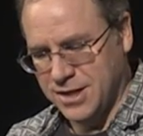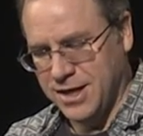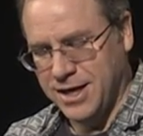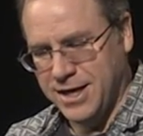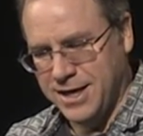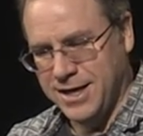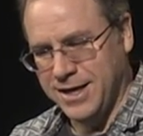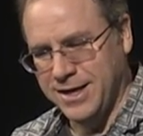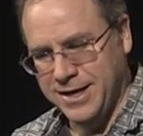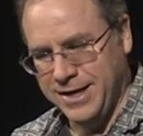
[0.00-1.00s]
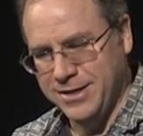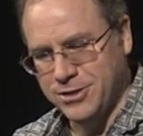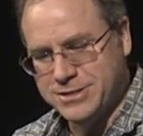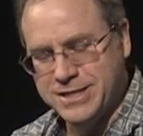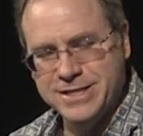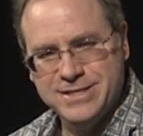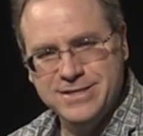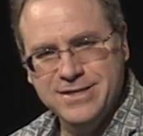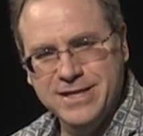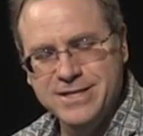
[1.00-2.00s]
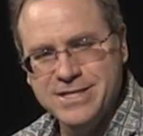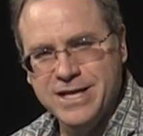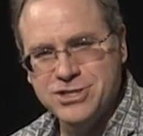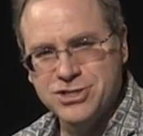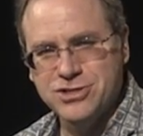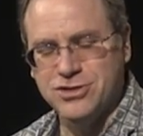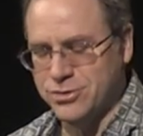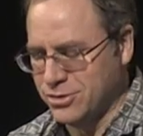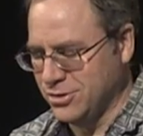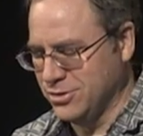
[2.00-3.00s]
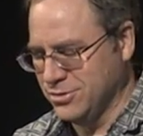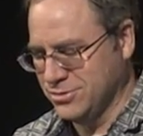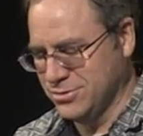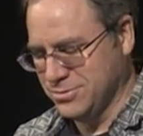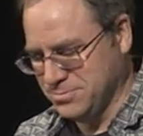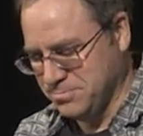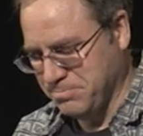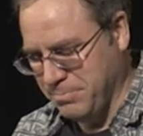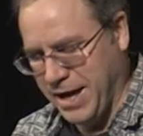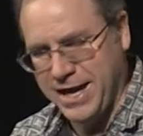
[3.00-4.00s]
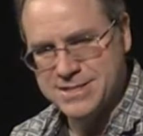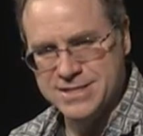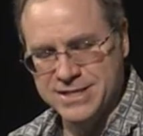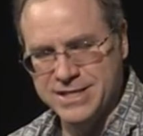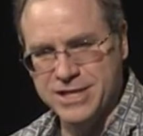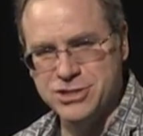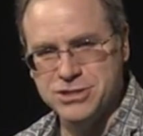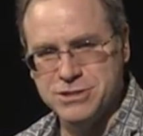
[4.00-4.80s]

and looked at endangered or past endangered